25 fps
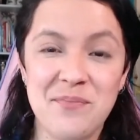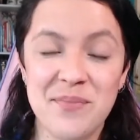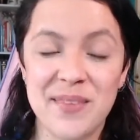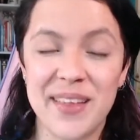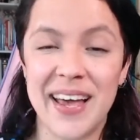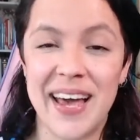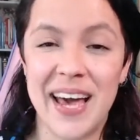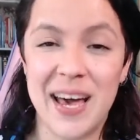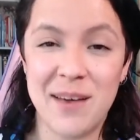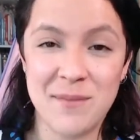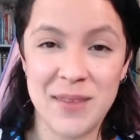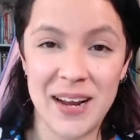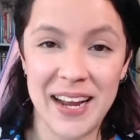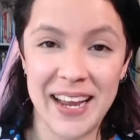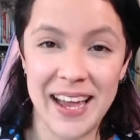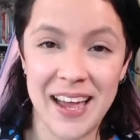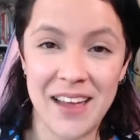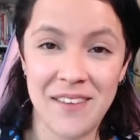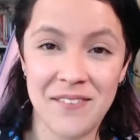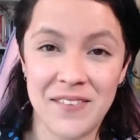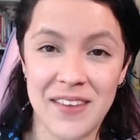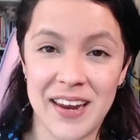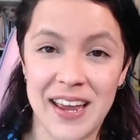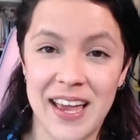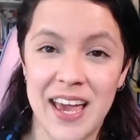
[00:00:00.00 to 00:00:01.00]
I'm
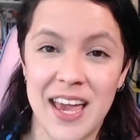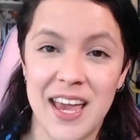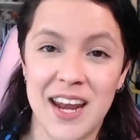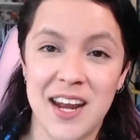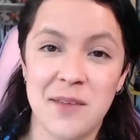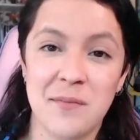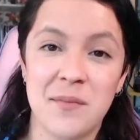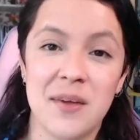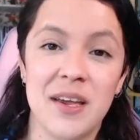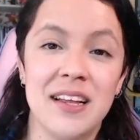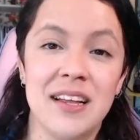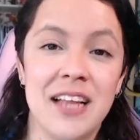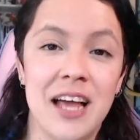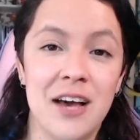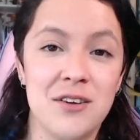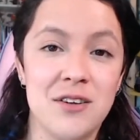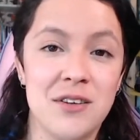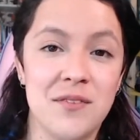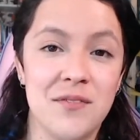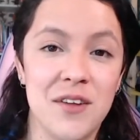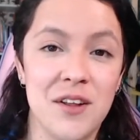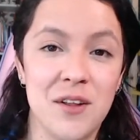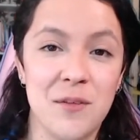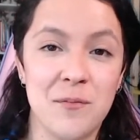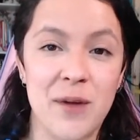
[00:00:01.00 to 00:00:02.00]
Alejandra and I'm a cloud
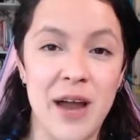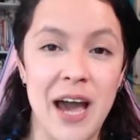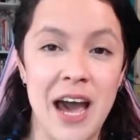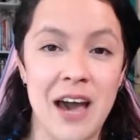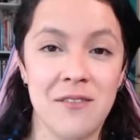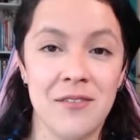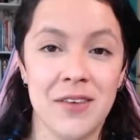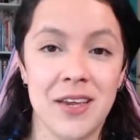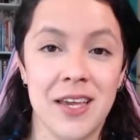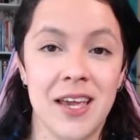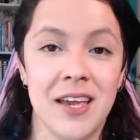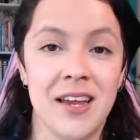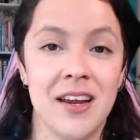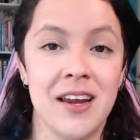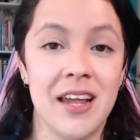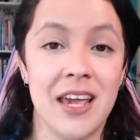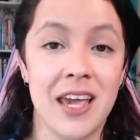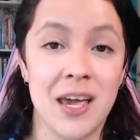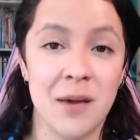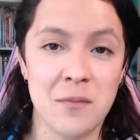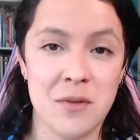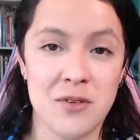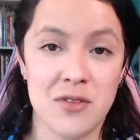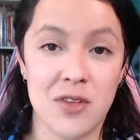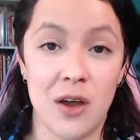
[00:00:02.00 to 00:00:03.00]
developer advocate at
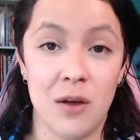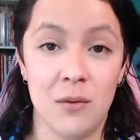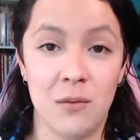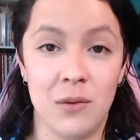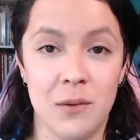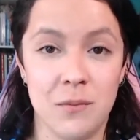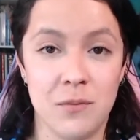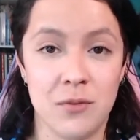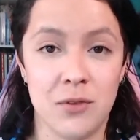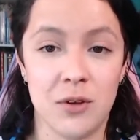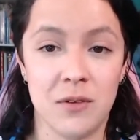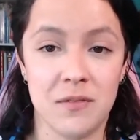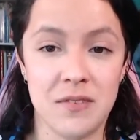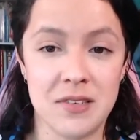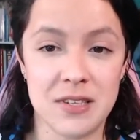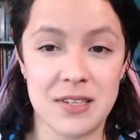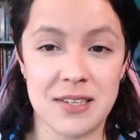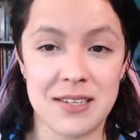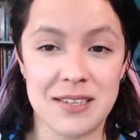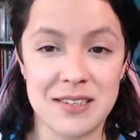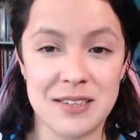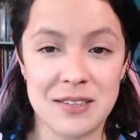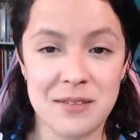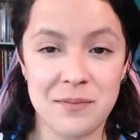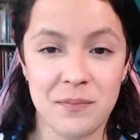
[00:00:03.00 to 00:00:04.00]
Amazon Web
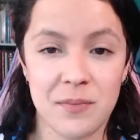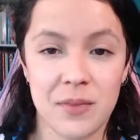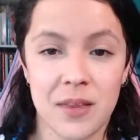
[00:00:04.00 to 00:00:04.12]
Services.